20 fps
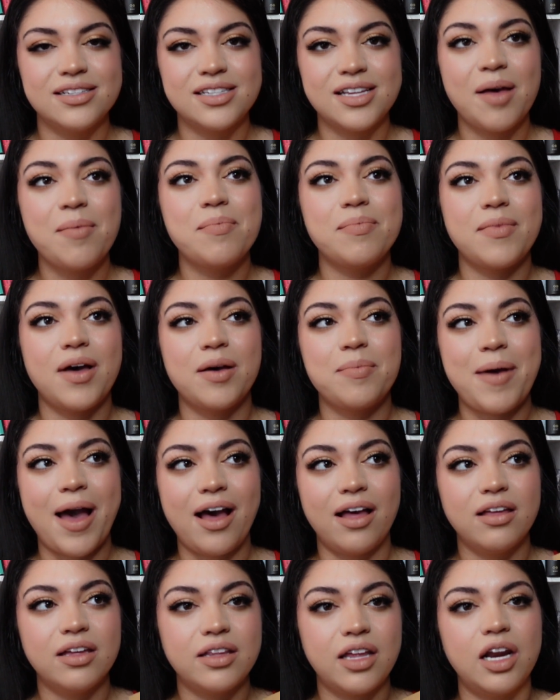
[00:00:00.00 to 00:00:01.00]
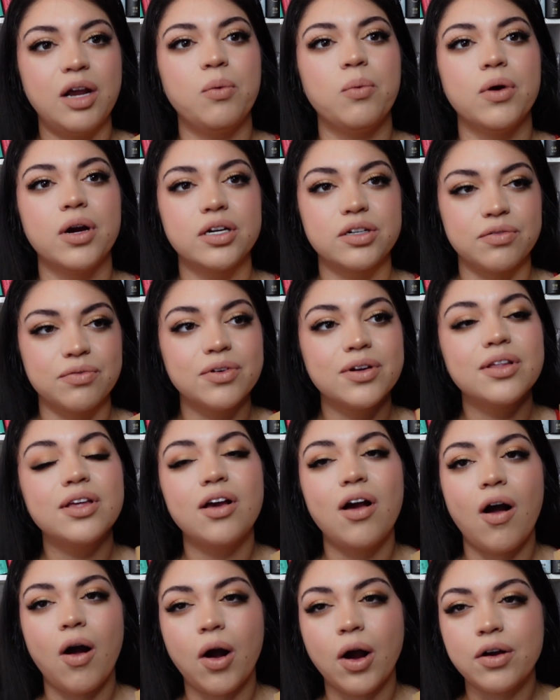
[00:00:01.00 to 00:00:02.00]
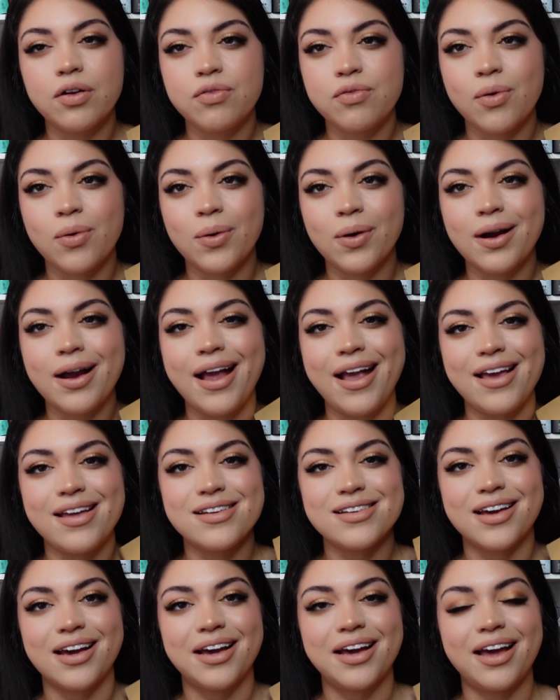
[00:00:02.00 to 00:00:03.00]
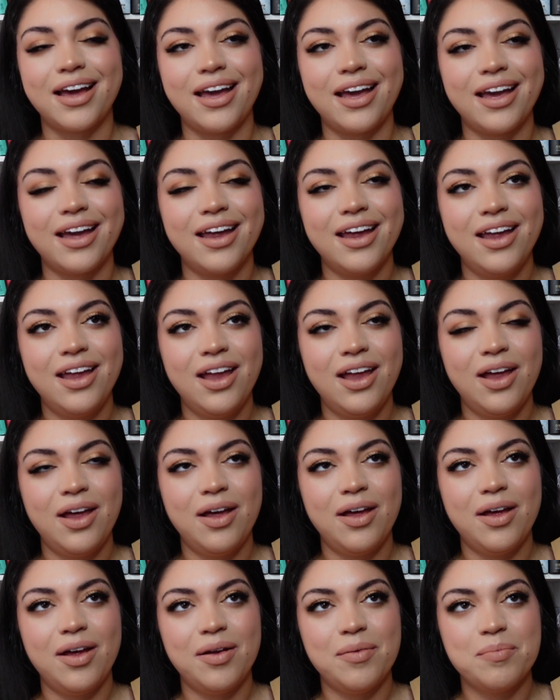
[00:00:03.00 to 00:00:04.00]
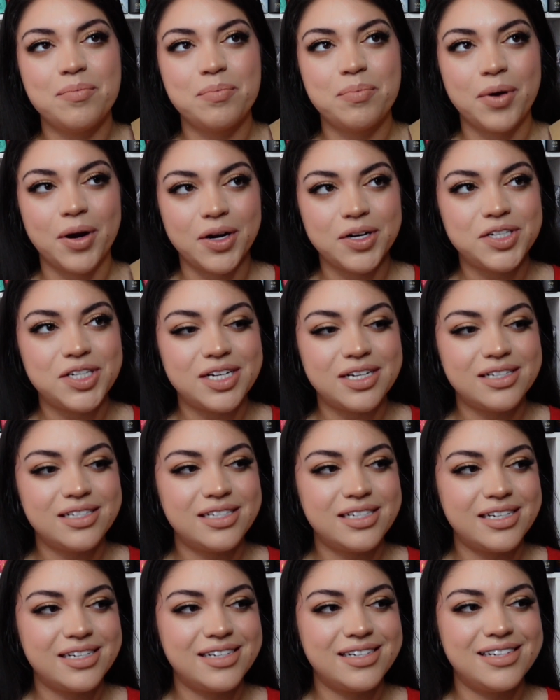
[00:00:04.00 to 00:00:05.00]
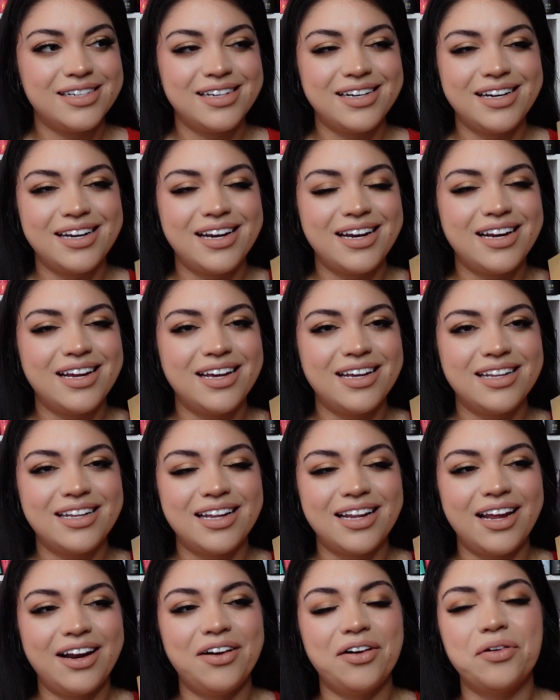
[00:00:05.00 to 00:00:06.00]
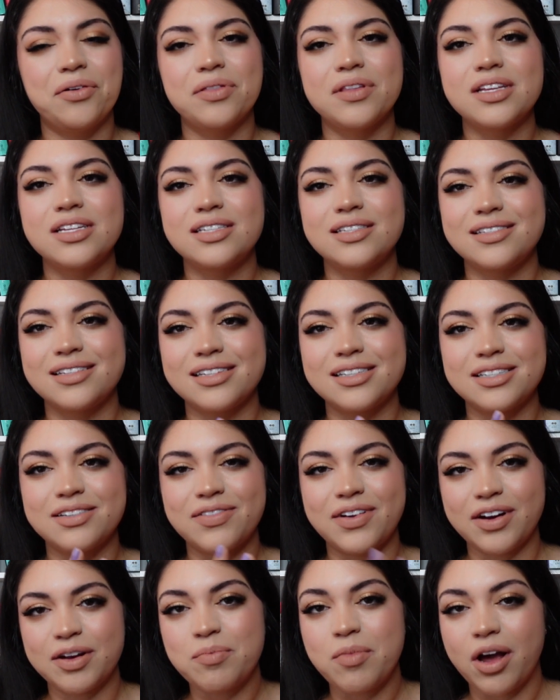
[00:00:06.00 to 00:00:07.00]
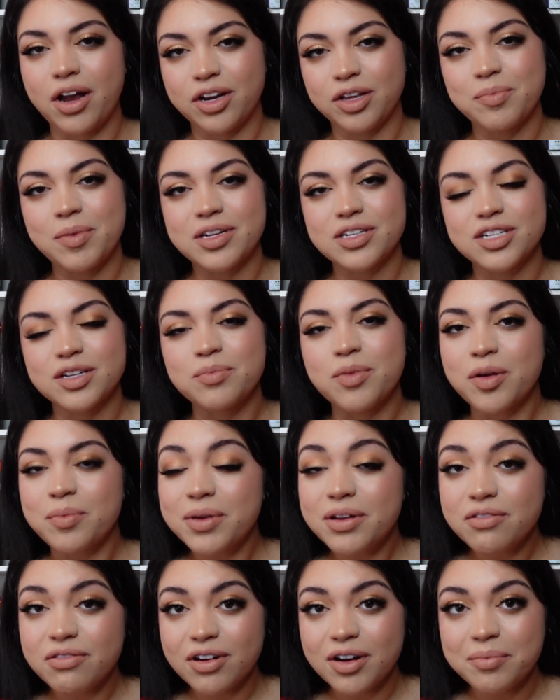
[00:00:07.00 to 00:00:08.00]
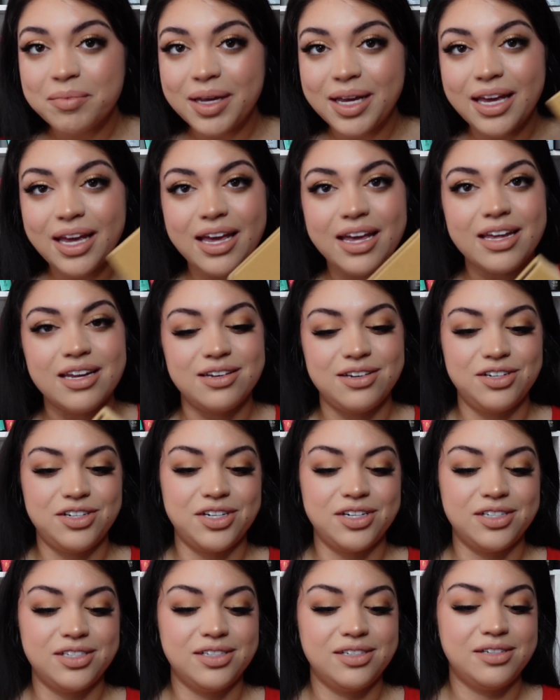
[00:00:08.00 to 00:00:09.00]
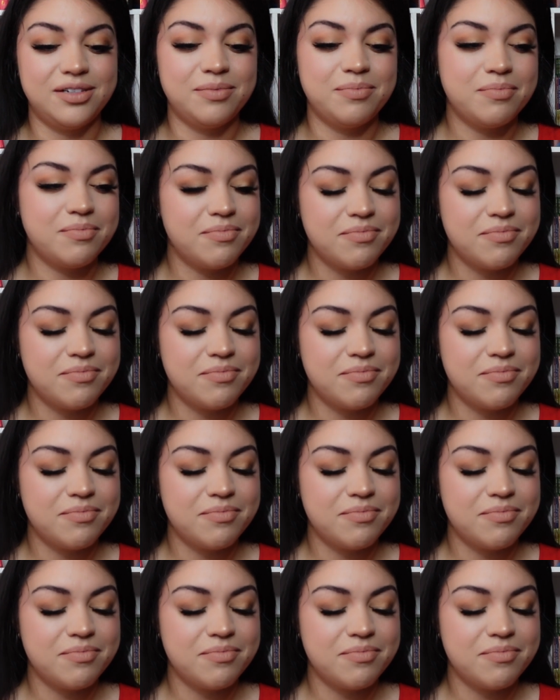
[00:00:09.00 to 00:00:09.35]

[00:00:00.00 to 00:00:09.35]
a palette that I worked really hard for, and I purchased. I don't know, this is a very monumental moment for me in just